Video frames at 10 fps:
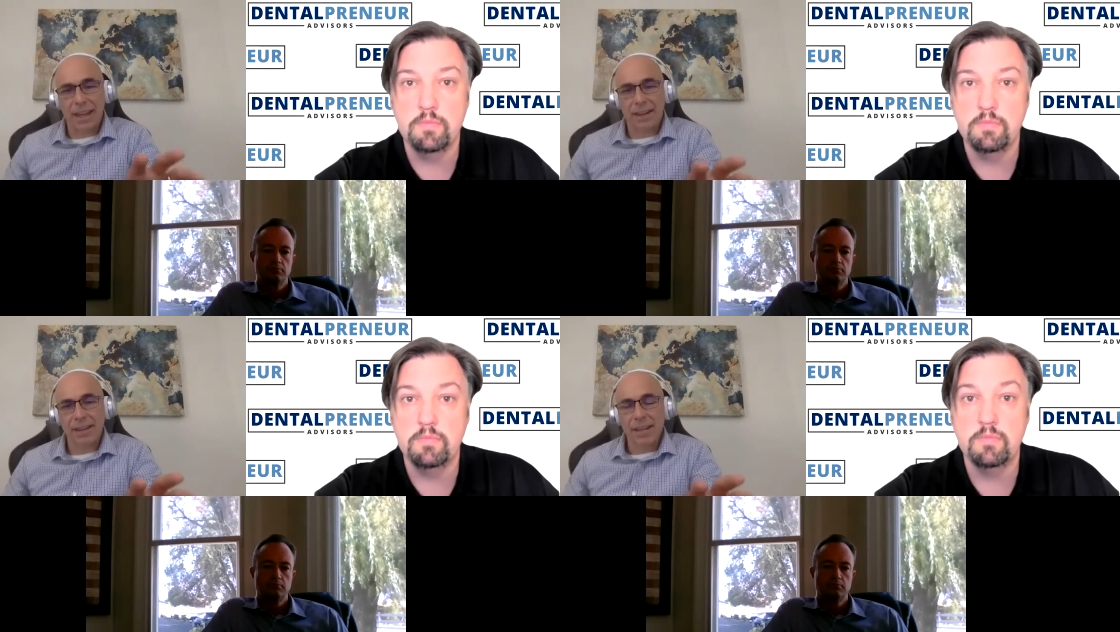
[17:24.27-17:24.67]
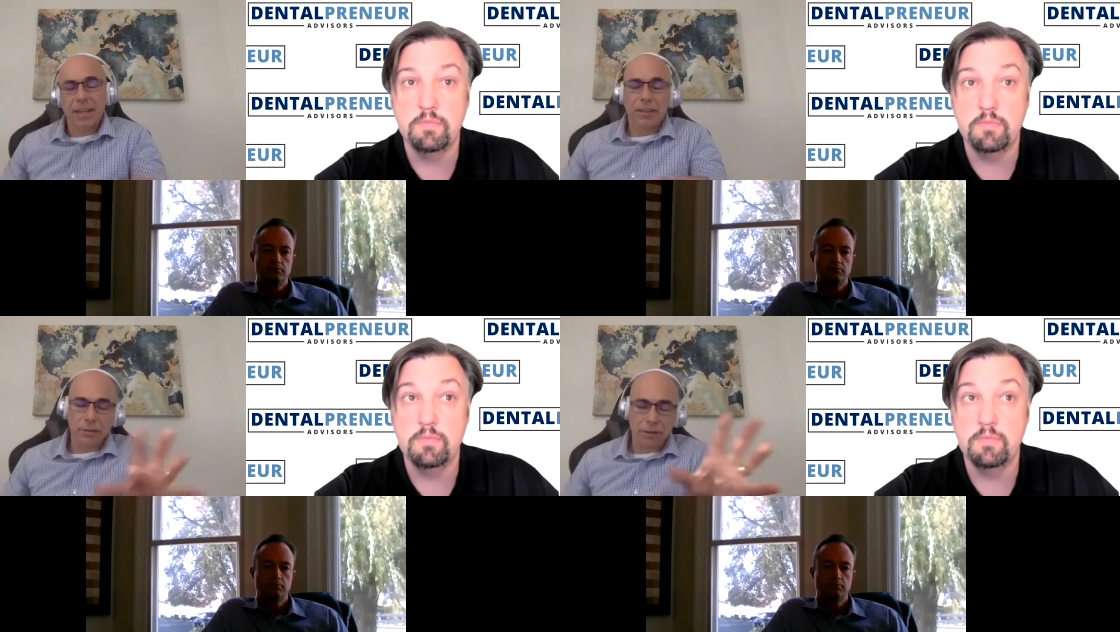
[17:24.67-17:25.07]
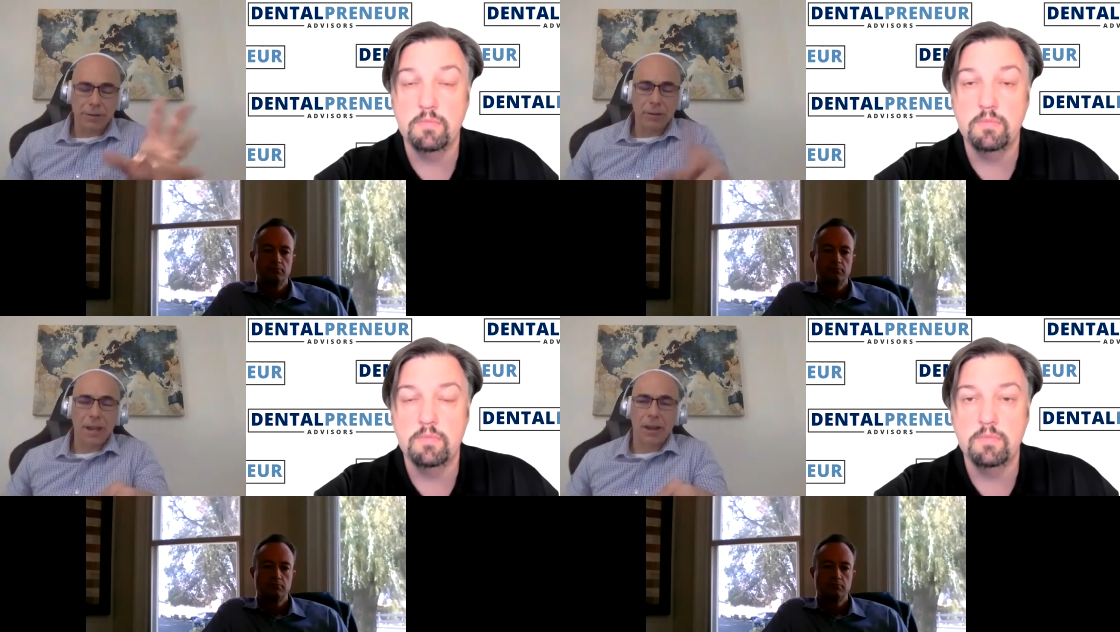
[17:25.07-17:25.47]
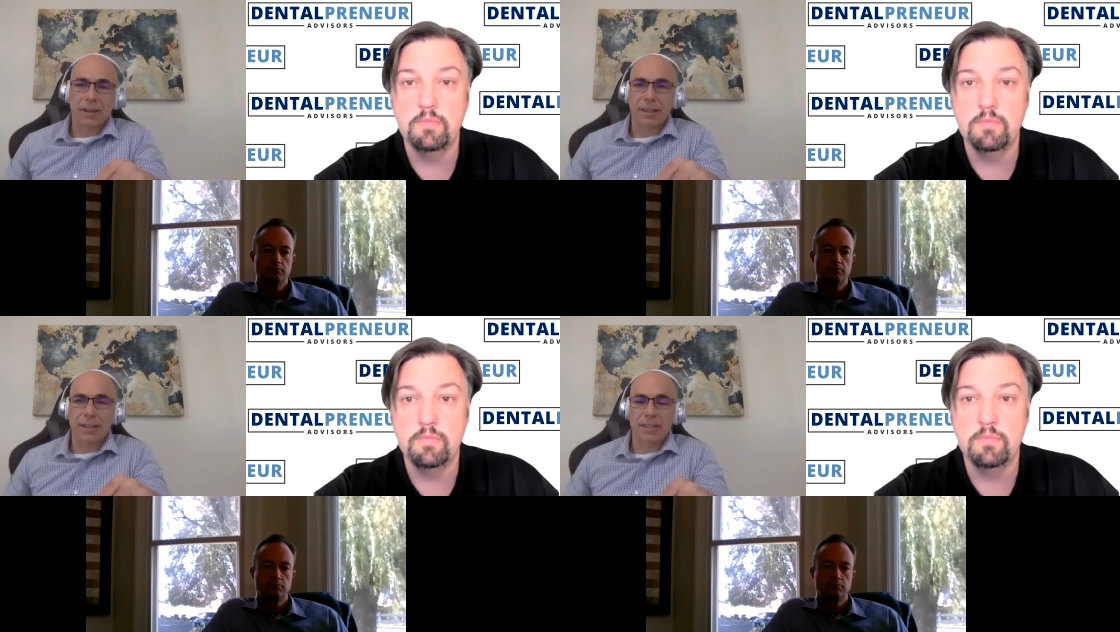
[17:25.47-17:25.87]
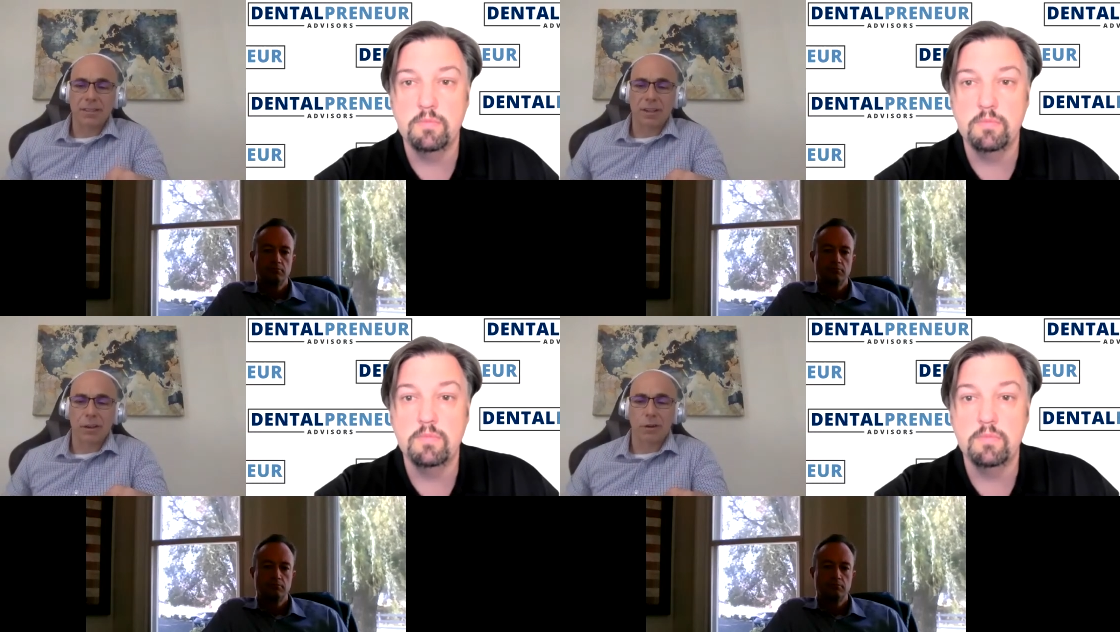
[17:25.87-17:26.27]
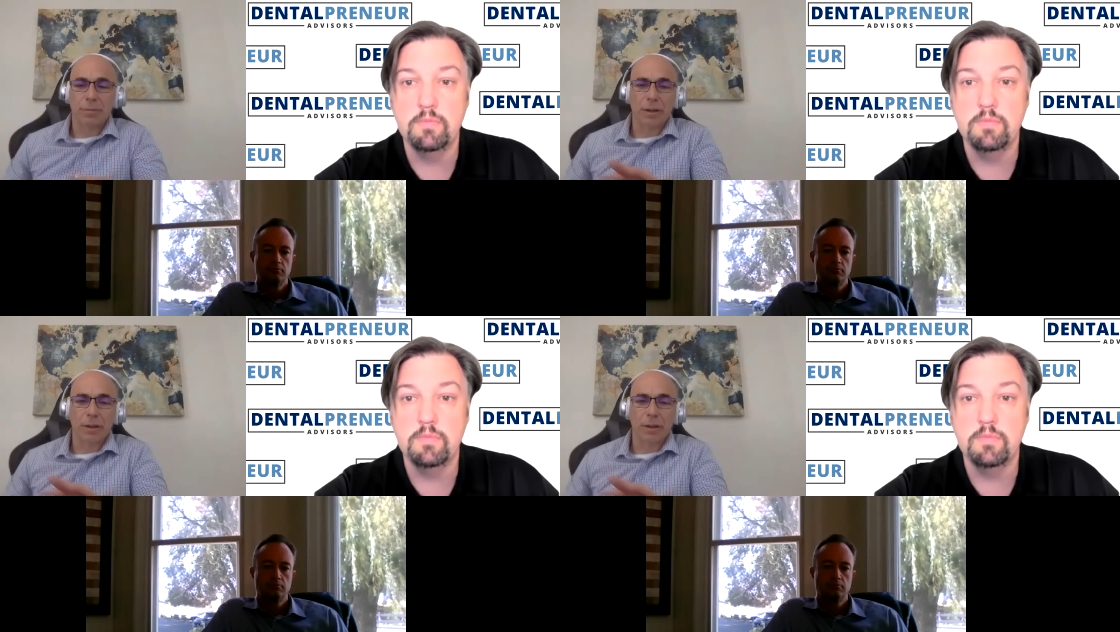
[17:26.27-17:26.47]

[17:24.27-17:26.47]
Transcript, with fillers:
Speaker 1: And there's a few calculations that go in,